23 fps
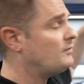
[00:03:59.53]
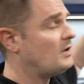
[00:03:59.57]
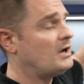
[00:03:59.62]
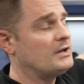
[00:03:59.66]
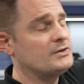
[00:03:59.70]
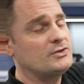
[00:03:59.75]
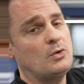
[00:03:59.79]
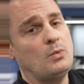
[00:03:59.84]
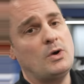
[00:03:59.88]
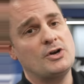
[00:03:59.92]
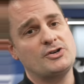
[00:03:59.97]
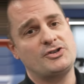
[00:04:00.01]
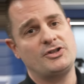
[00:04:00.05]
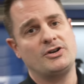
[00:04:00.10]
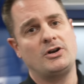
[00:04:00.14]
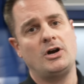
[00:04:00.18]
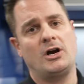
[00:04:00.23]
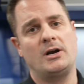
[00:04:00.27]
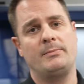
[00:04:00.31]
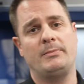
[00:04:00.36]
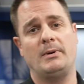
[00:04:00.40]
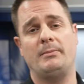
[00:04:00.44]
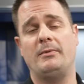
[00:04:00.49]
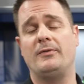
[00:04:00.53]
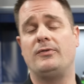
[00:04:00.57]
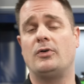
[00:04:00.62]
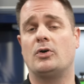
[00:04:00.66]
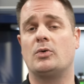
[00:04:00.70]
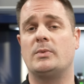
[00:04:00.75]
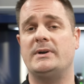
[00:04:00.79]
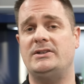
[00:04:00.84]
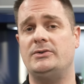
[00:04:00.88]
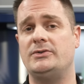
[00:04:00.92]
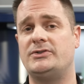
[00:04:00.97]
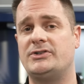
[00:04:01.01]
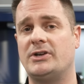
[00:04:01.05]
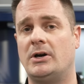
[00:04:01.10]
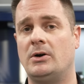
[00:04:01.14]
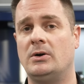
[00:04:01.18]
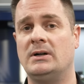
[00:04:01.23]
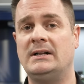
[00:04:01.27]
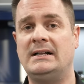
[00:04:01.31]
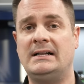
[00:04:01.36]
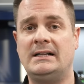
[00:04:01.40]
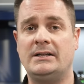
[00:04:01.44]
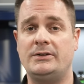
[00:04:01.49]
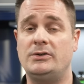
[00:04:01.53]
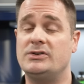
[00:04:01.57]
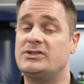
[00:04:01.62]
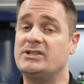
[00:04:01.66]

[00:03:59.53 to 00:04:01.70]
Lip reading: on to wash the car, but before we do so, you